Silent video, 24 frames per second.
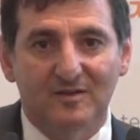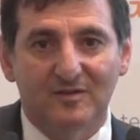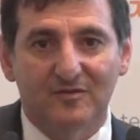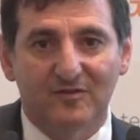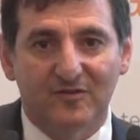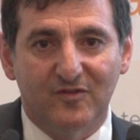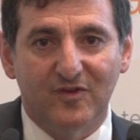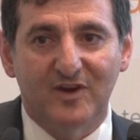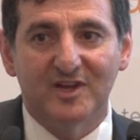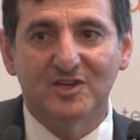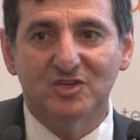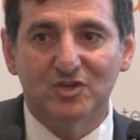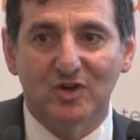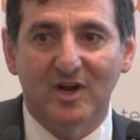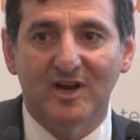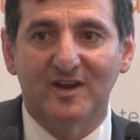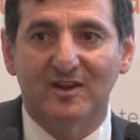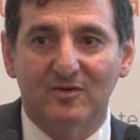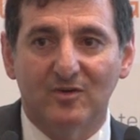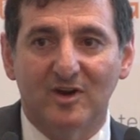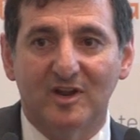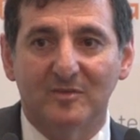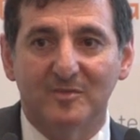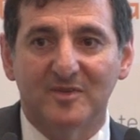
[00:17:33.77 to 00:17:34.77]
Free trade
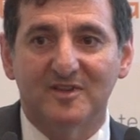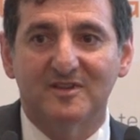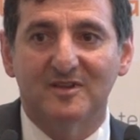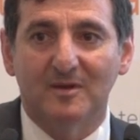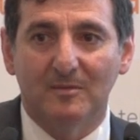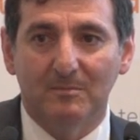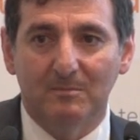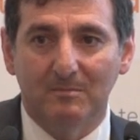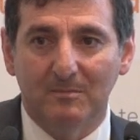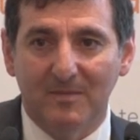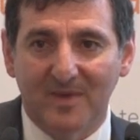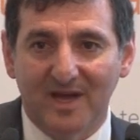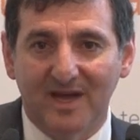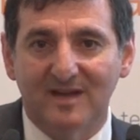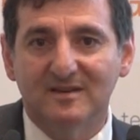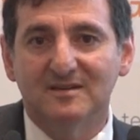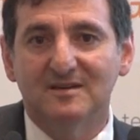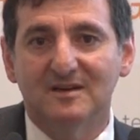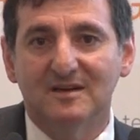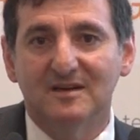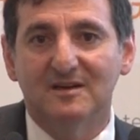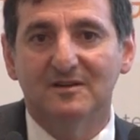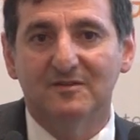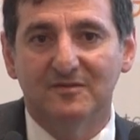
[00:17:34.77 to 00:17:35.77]
agreements
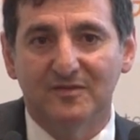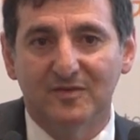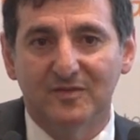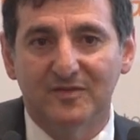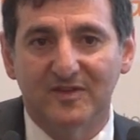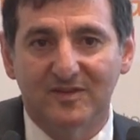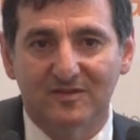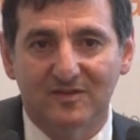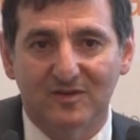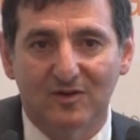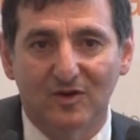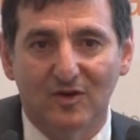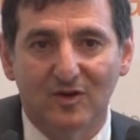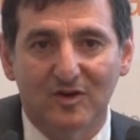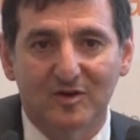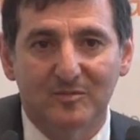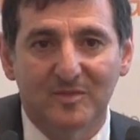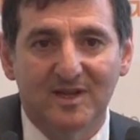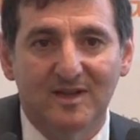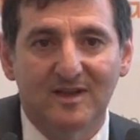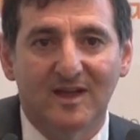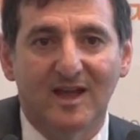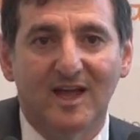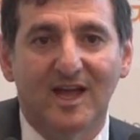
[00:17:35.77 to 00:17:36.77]
matter for this
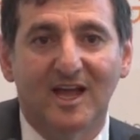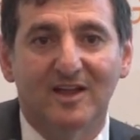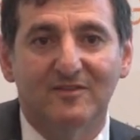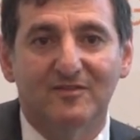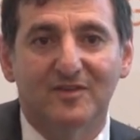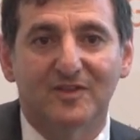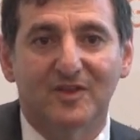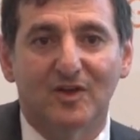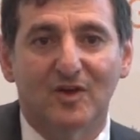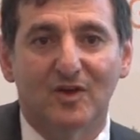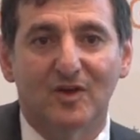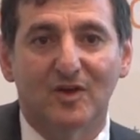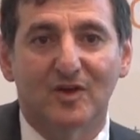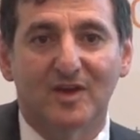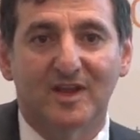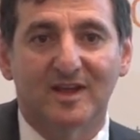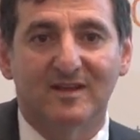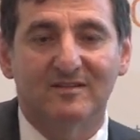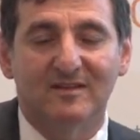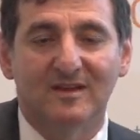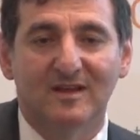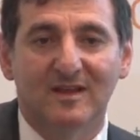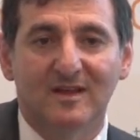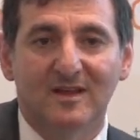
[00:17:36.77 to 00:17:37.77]
economy and for the
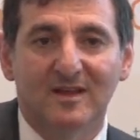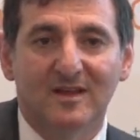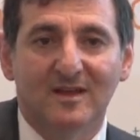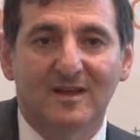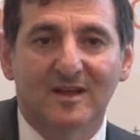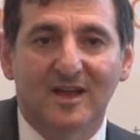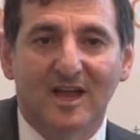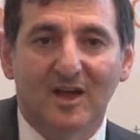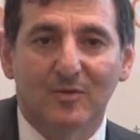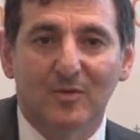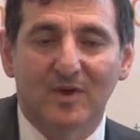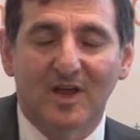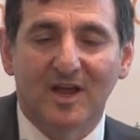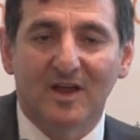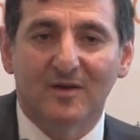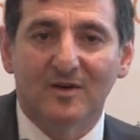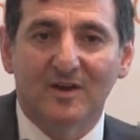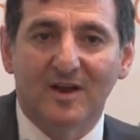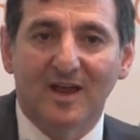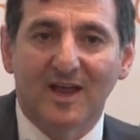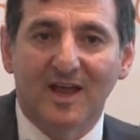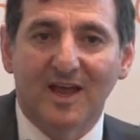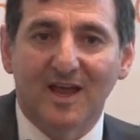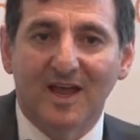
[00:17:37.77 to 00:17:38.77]
earnings.
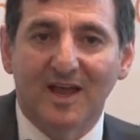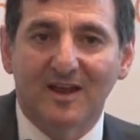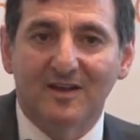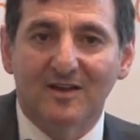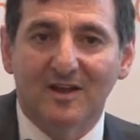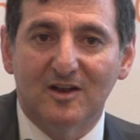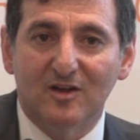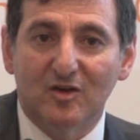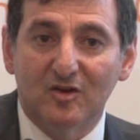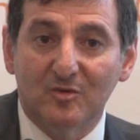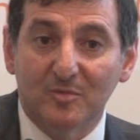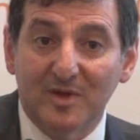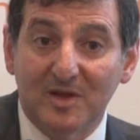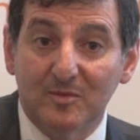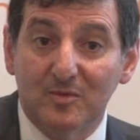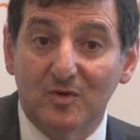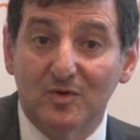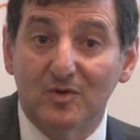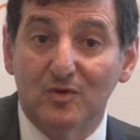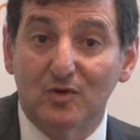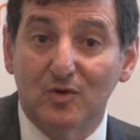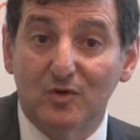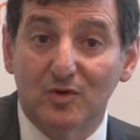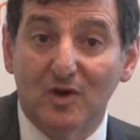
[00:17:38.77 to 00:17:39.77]
And a lot of people
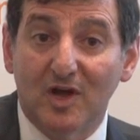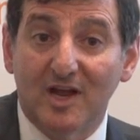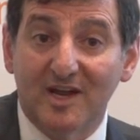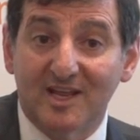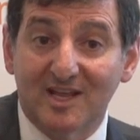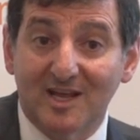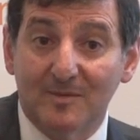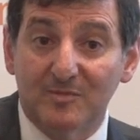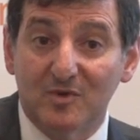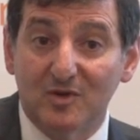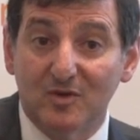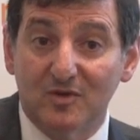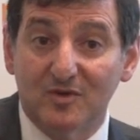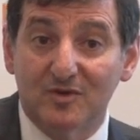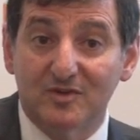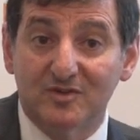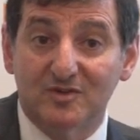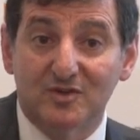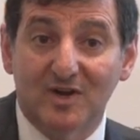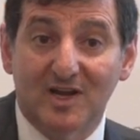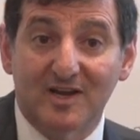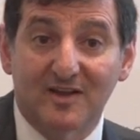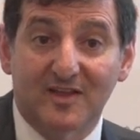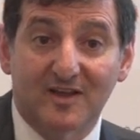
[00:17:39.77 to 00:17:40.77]
are lining up to look at
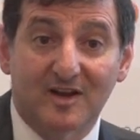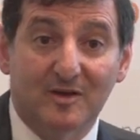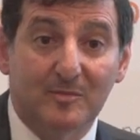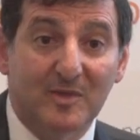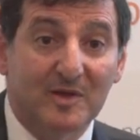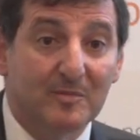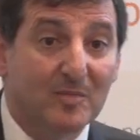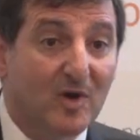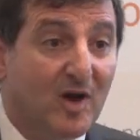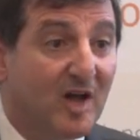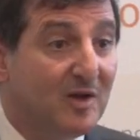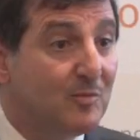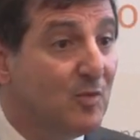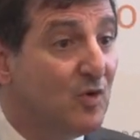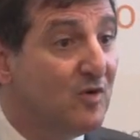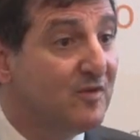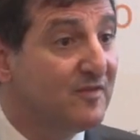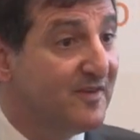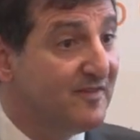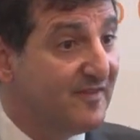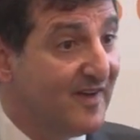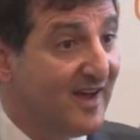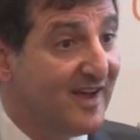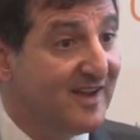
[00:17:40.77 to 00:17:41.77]
Australia. They're going to be buying more
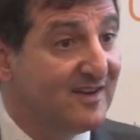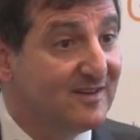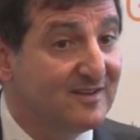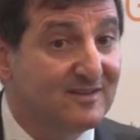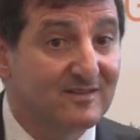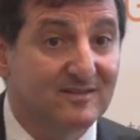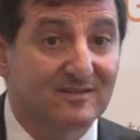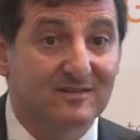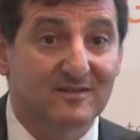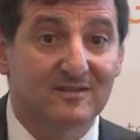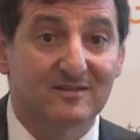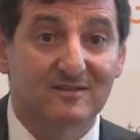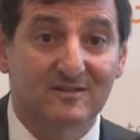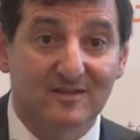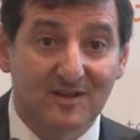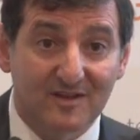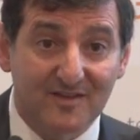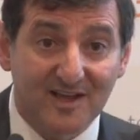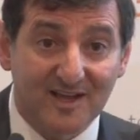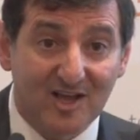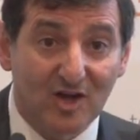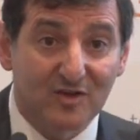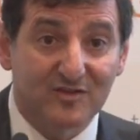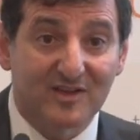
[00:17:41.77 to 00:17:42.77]
of the Vaders. So
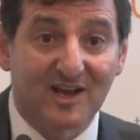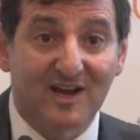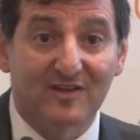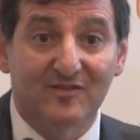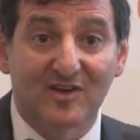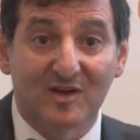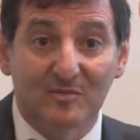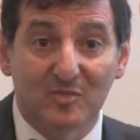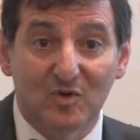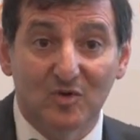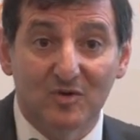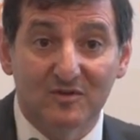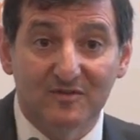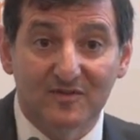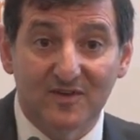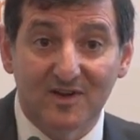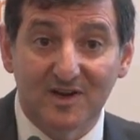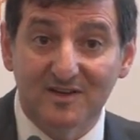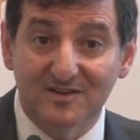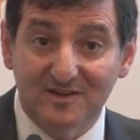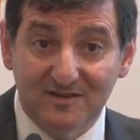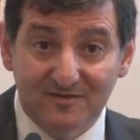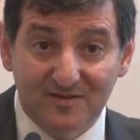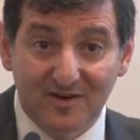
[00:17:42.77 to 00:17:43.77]
that goes out of our
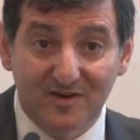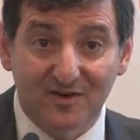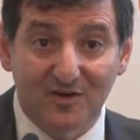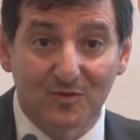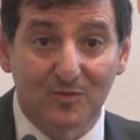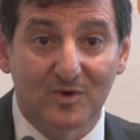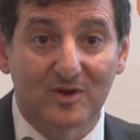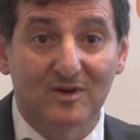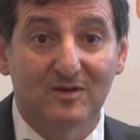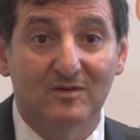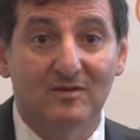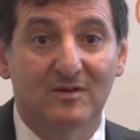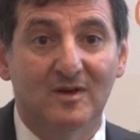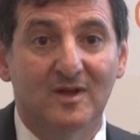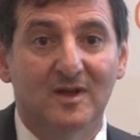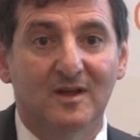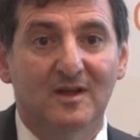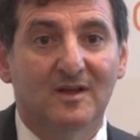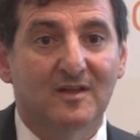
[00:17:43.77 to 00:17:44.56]
portfolio. Did very well.